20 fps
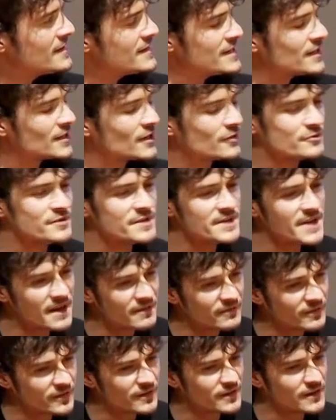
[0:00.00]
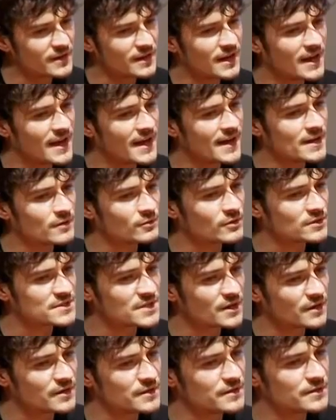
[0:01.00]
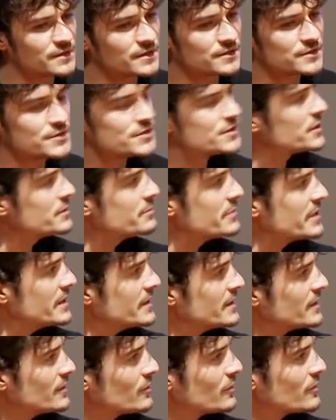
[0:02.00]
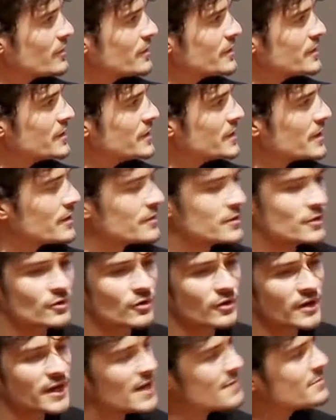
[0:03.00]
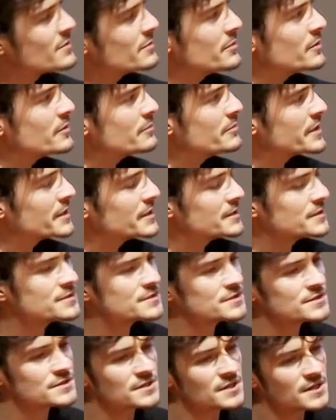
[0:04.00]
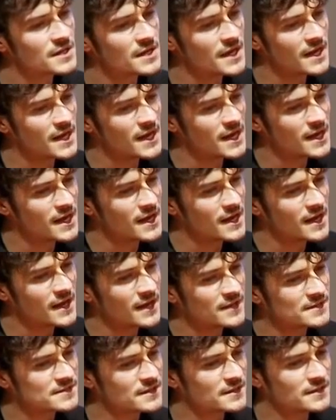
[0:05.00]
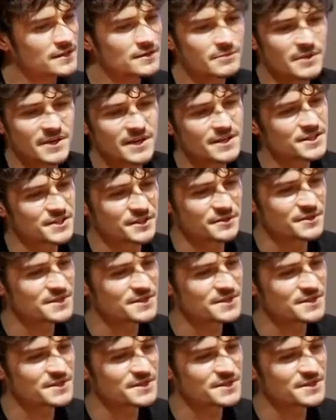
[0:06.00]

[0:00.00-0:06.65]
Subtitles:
Never let anyone tell you that you're stupid or that, you're not capable, because it's a human issue,